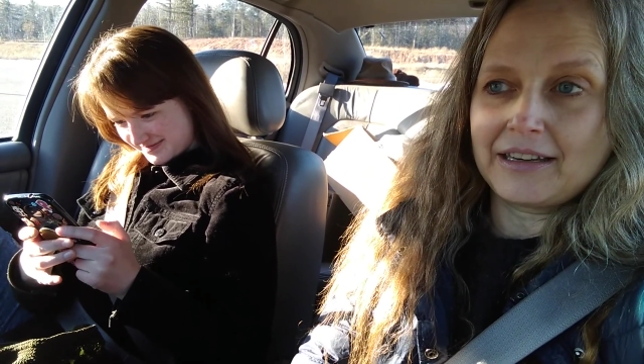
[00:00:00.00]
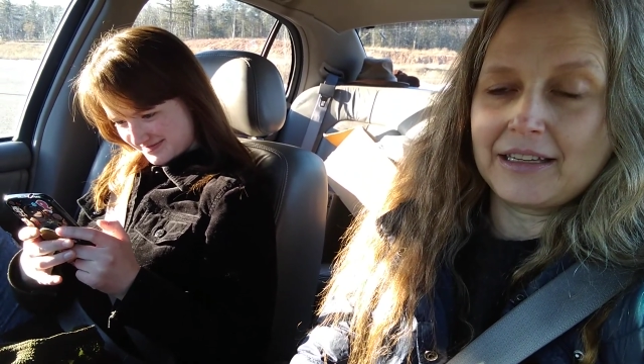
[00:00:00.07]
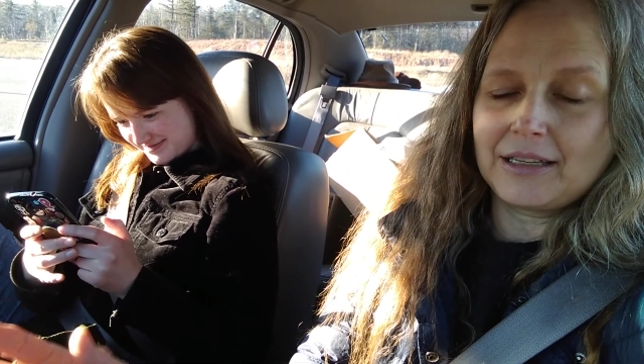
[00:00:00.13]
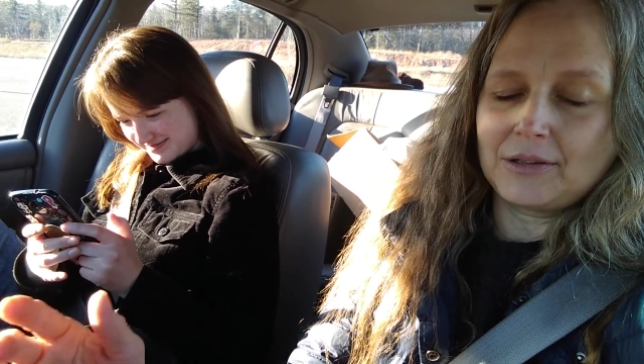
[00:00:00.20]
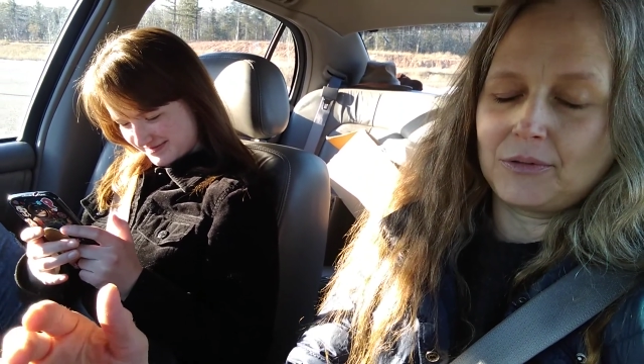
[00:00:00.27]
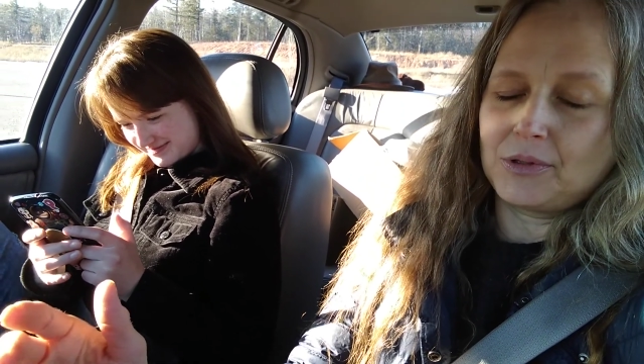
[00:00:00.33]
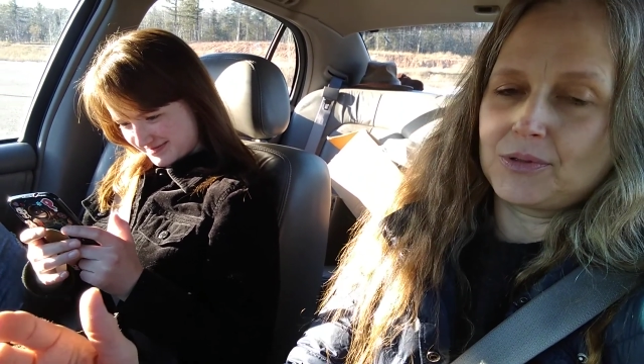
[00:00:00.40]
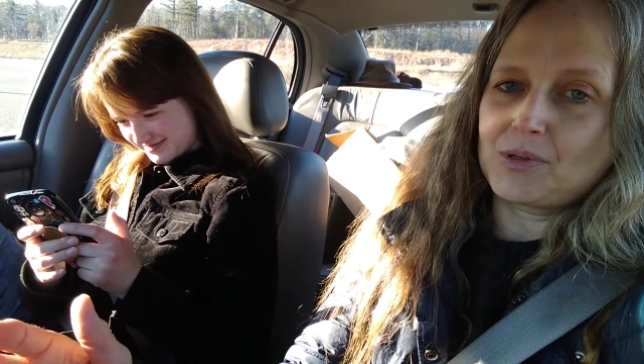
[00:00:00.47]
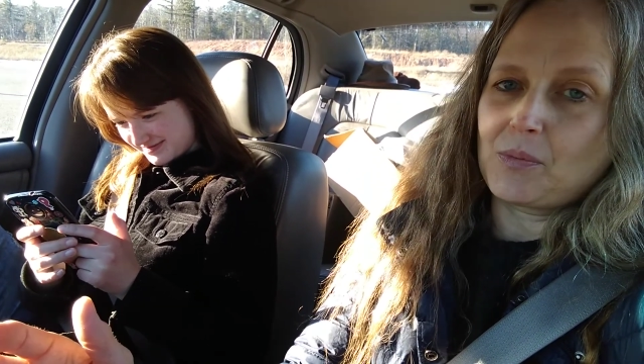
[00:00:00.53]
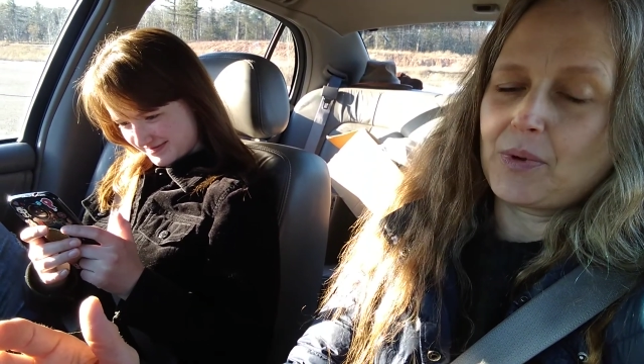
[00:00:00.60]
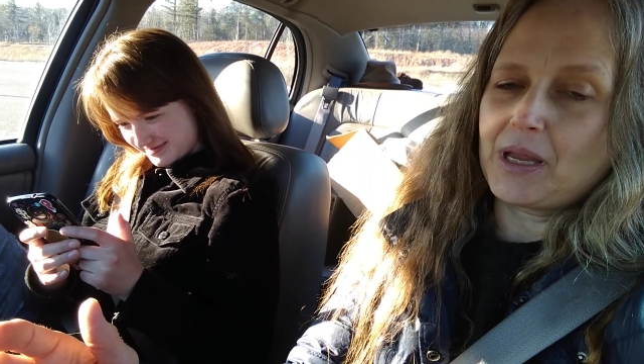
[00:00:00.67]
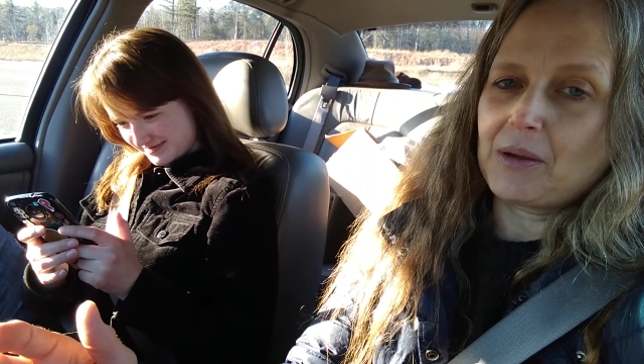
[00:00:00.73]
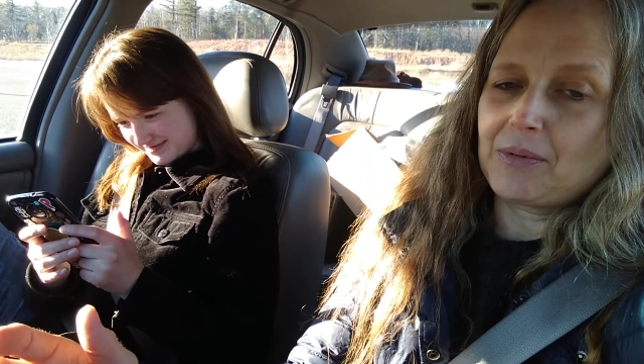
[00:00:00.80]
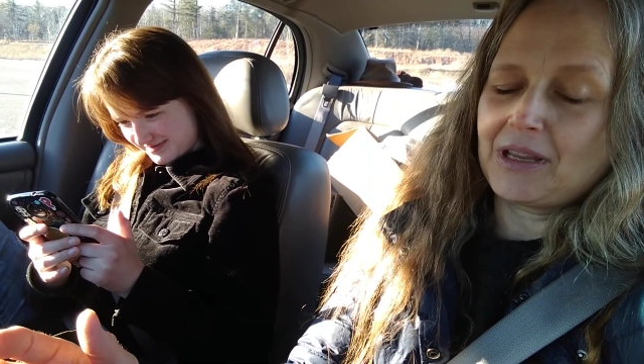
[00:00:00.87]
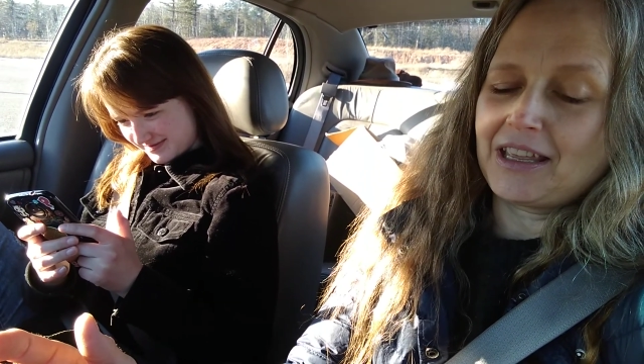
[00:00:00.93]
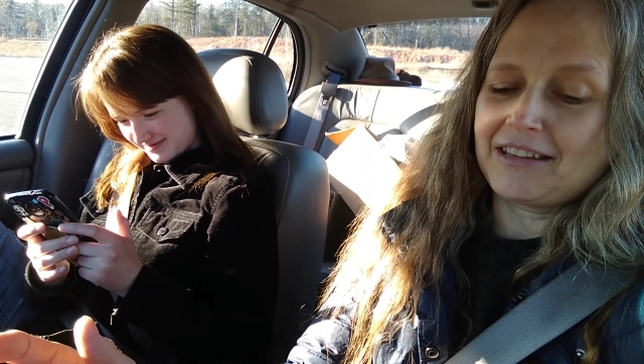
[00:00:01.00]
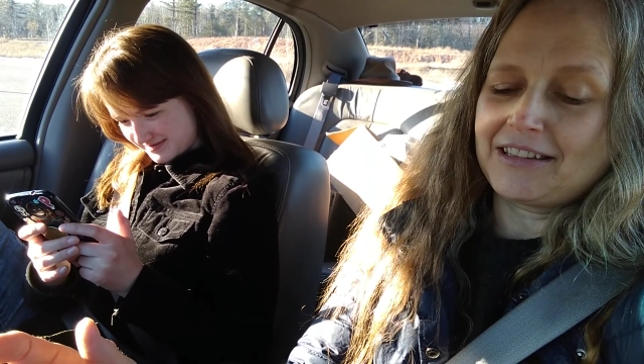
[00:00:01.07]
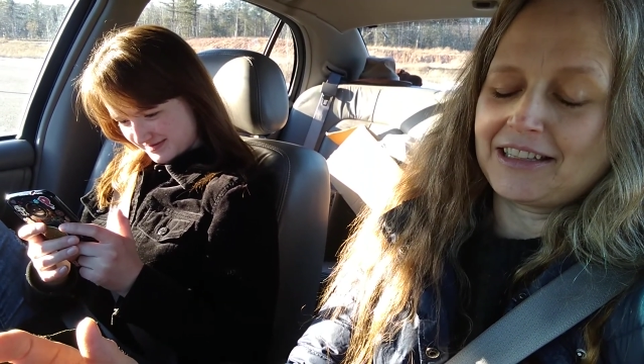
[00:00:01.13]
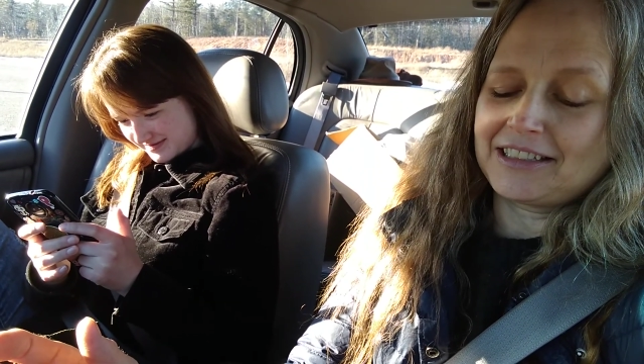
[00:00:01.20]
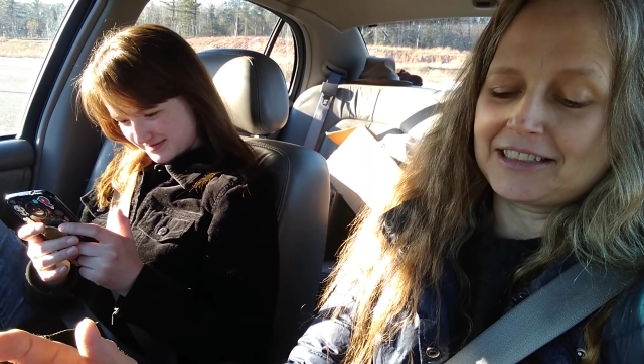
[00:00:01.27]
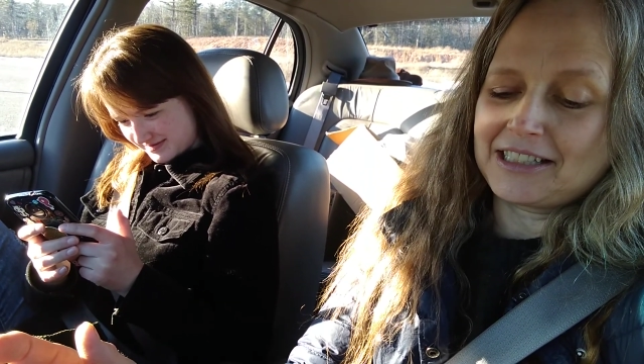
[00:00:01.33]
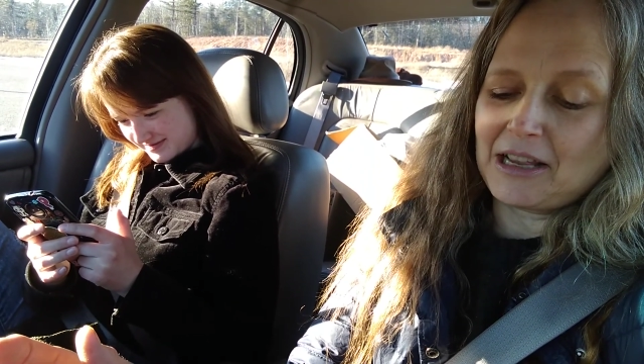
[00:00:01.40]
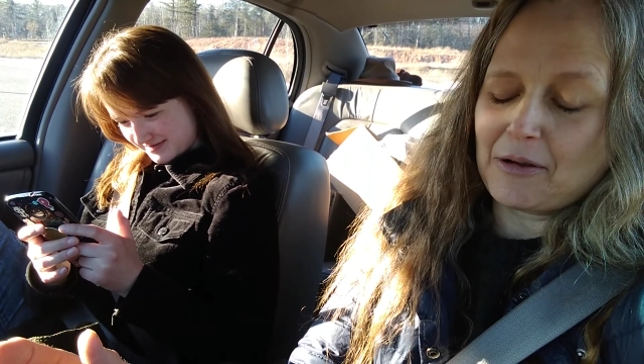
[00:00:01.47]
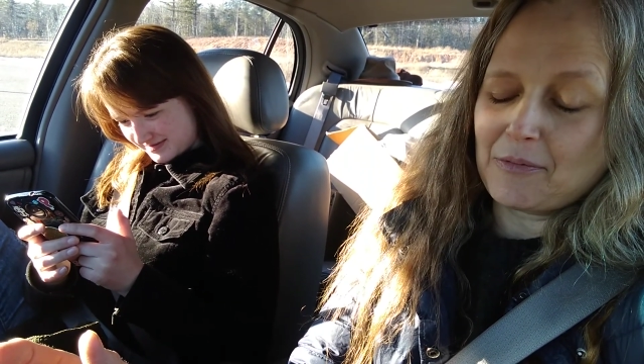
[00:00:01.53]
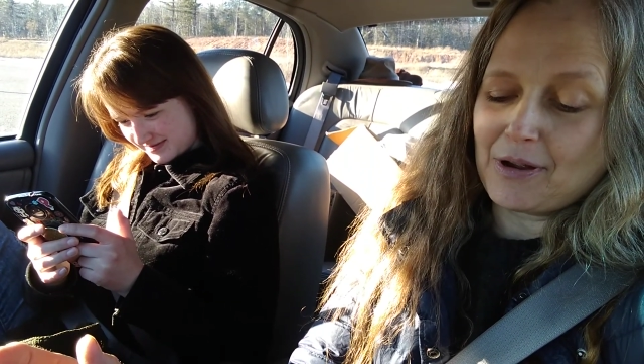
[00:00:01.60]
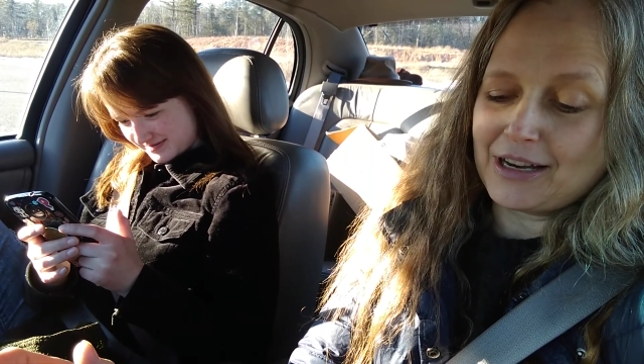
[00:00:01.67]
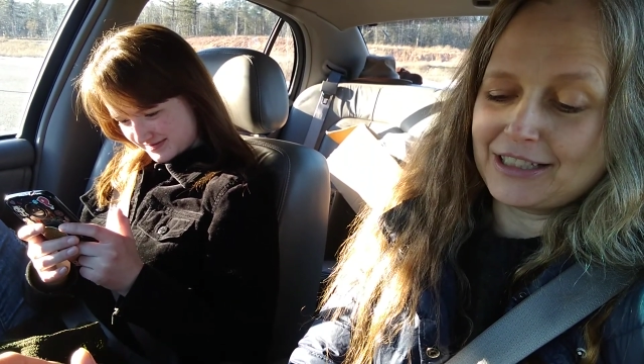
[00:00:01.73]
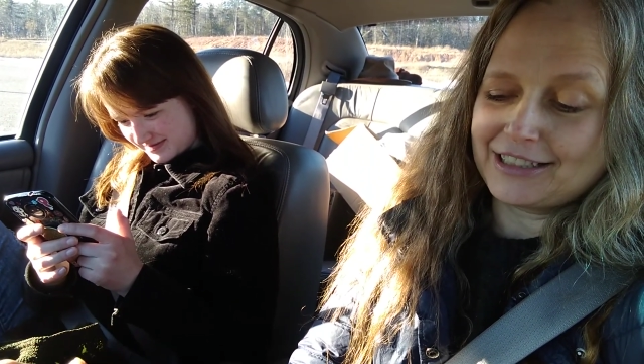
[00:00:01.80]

If he was a baby at that time, I